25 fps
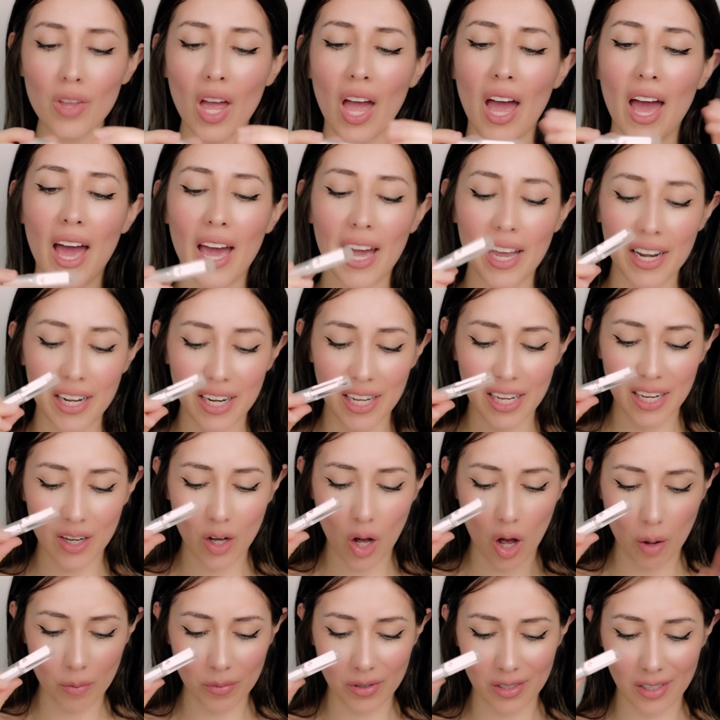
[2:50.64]
and it
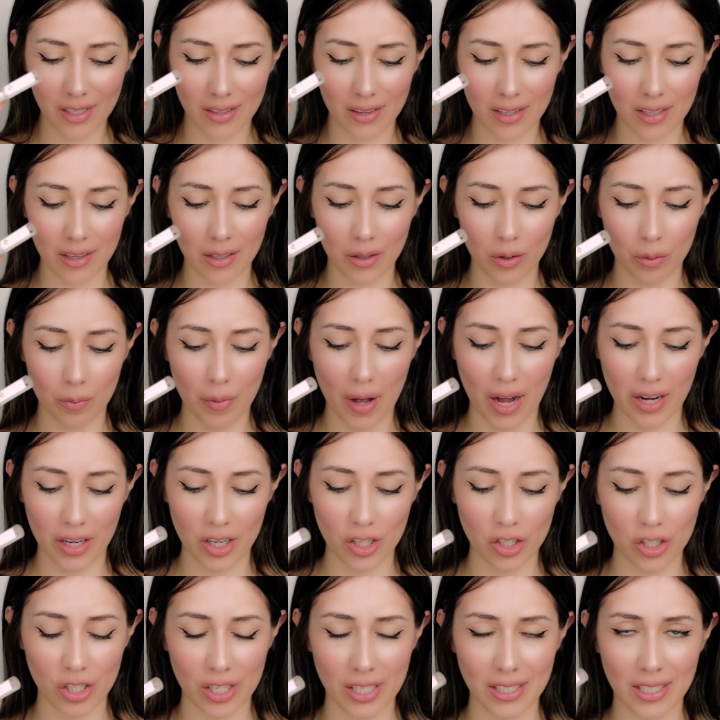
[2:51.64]
comes in the little
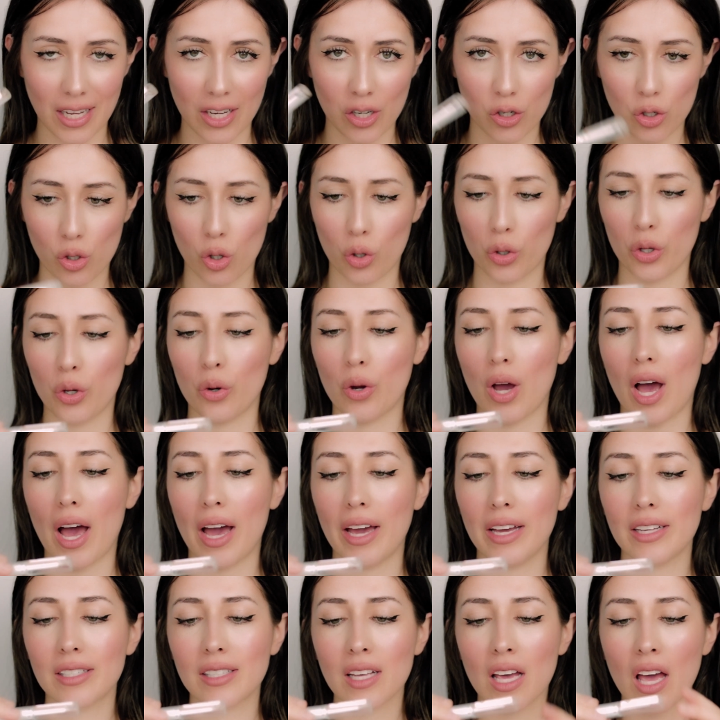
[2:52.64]
package as I show you
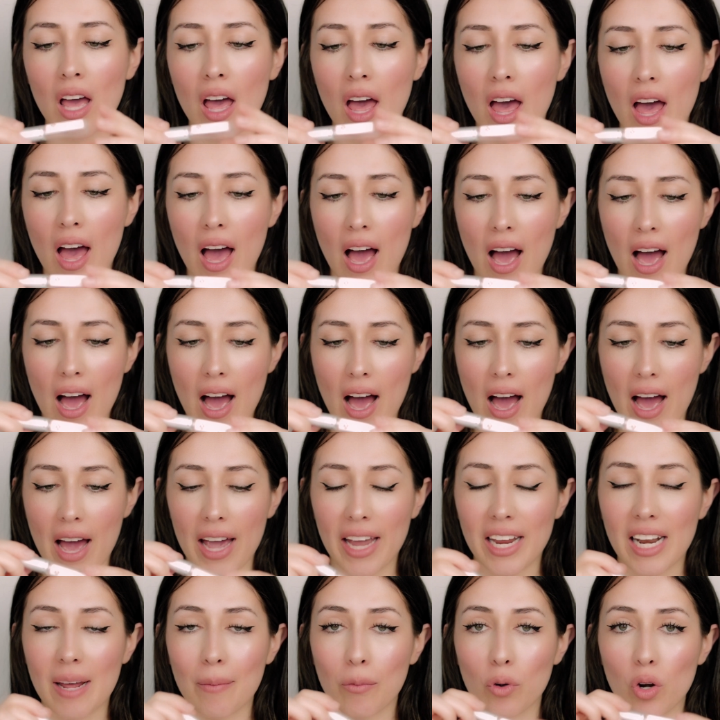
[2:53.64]
guys.
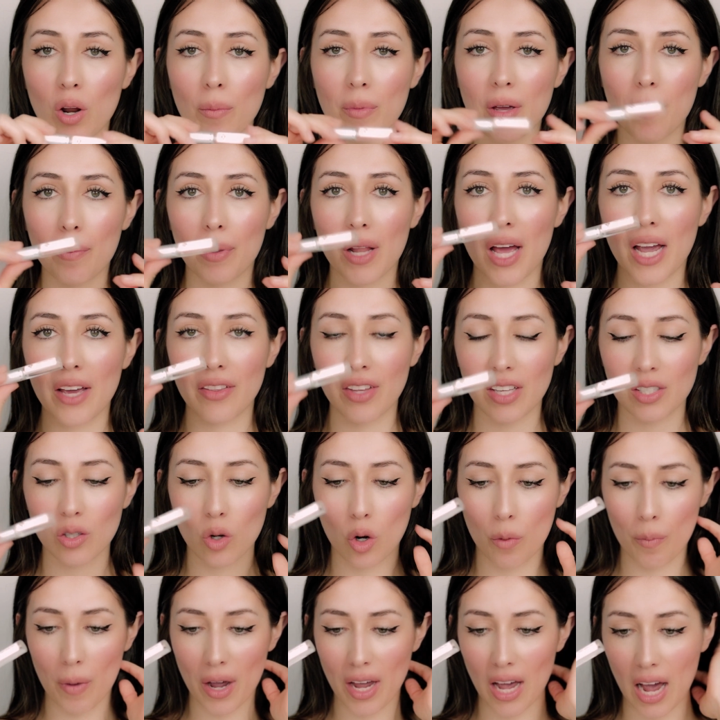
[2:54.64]
And I'm gonna be applying this
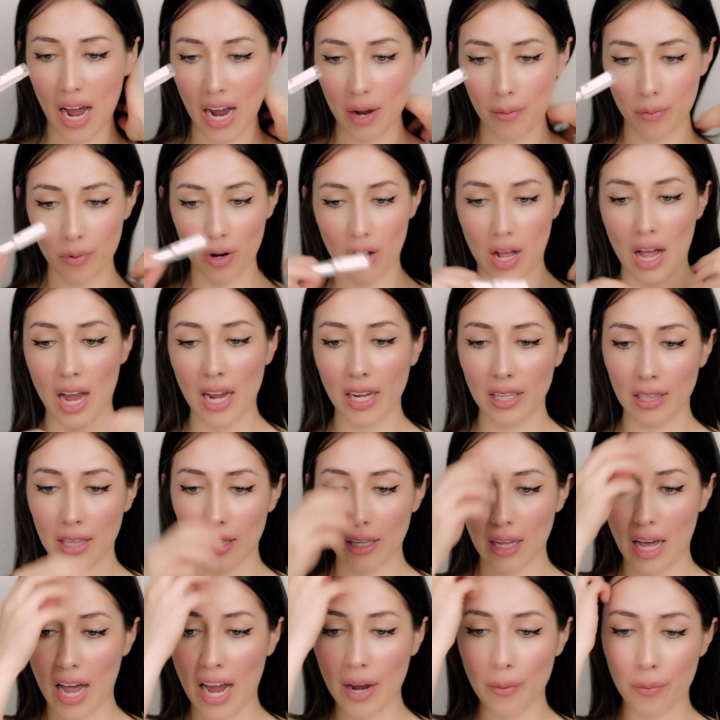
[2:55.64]
on my
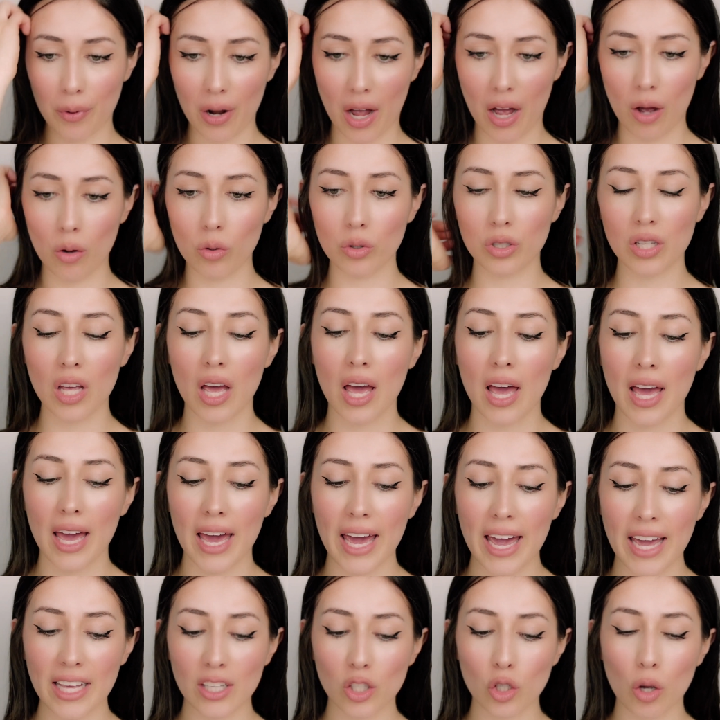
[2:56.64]
eyebrows,
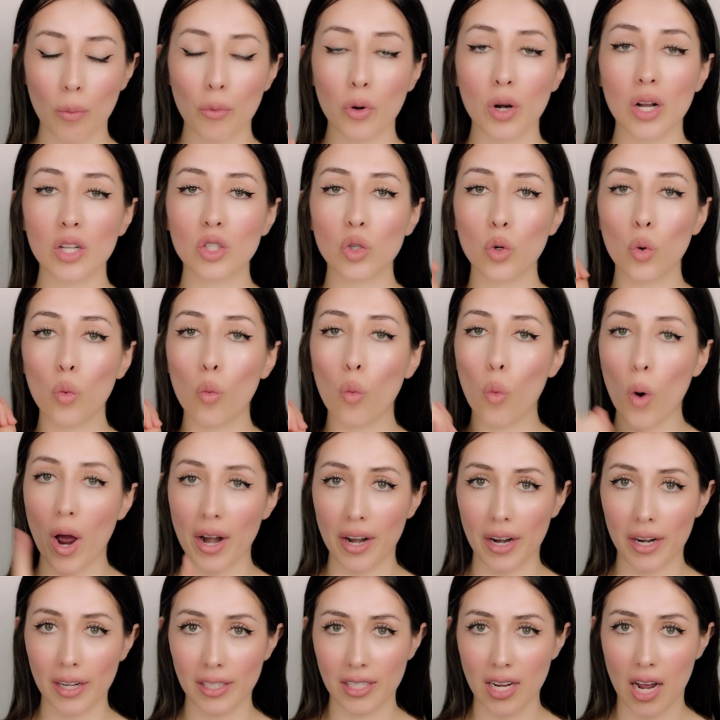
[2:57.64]
and so I'm gonna do
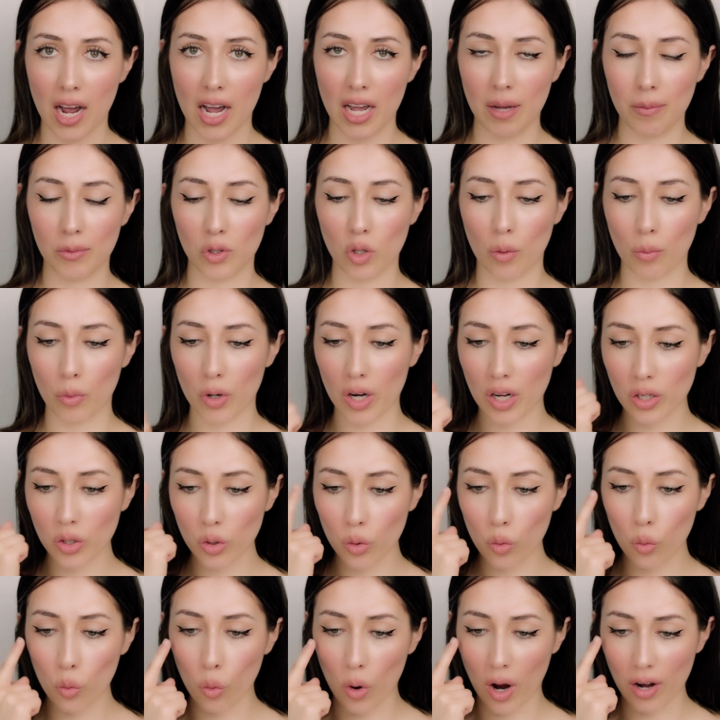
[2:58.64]
one at a time. So I'm gonna
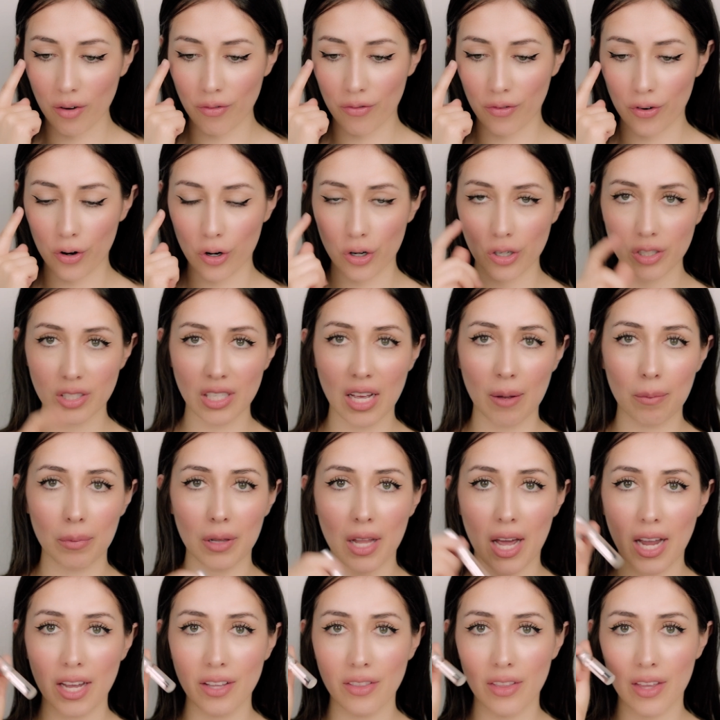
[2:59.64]
do one first,
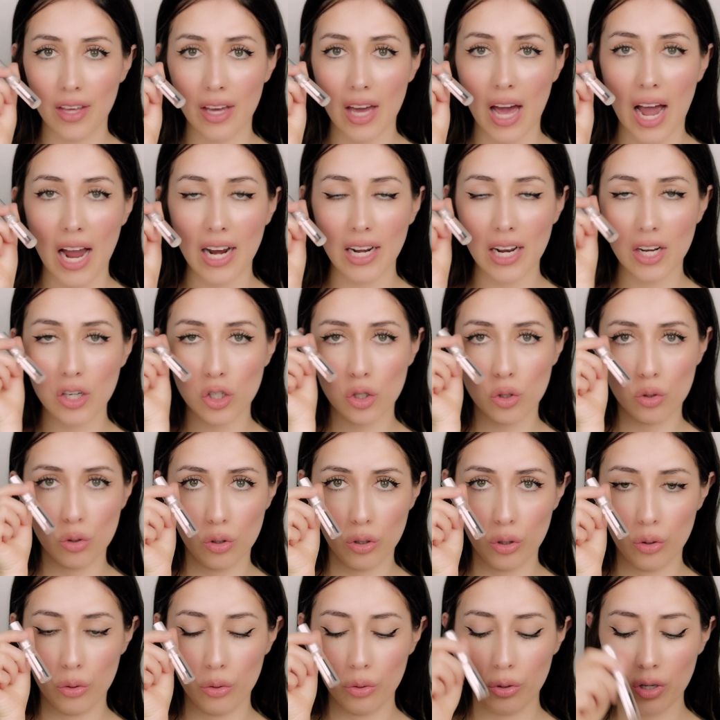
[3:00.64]
apply the eyelash
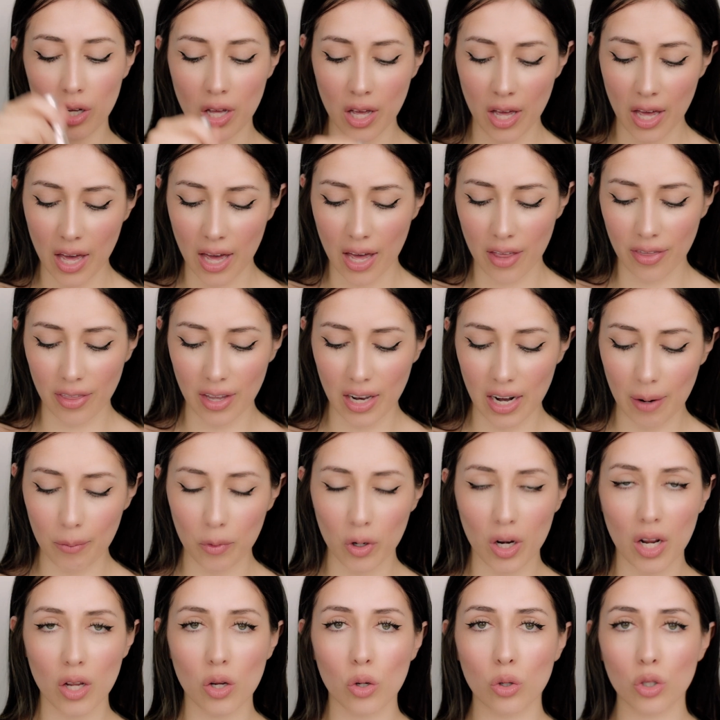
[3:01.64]
glue, then I'm
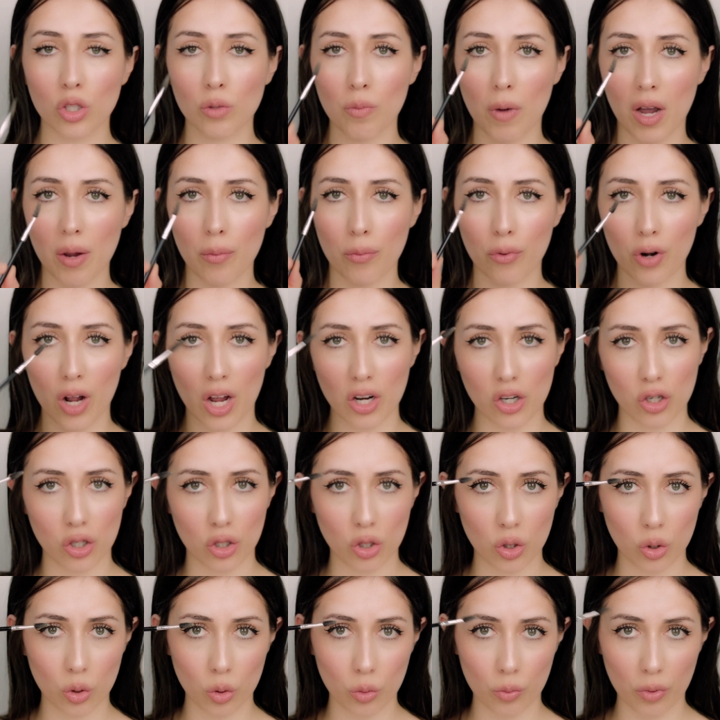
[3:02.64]
gonna use my brush
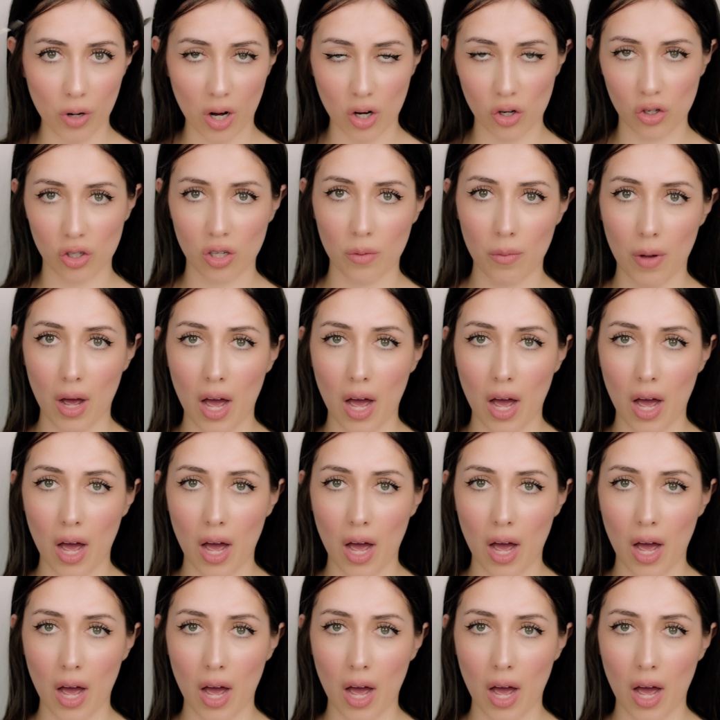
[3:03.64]
to brush them